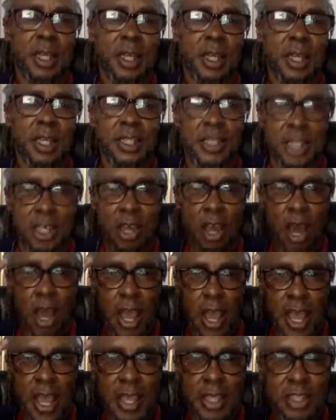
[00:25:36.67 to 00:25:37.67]
It's in our
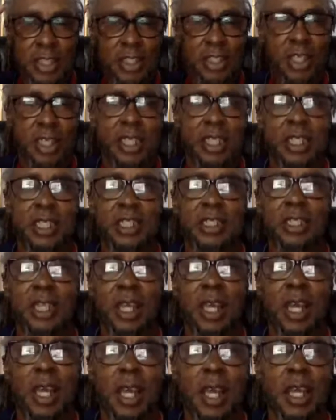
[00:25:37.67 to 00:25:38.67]
heads, and
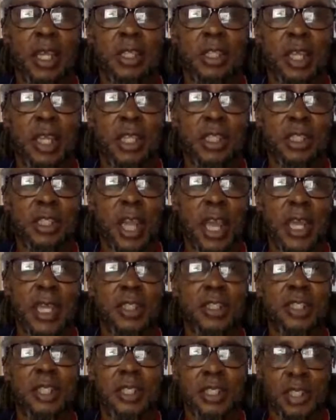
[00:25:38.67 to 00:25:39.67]
it
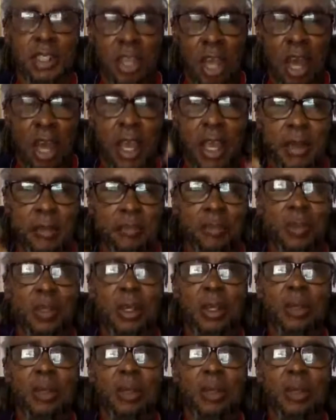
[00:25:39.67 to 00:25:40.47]
takes its time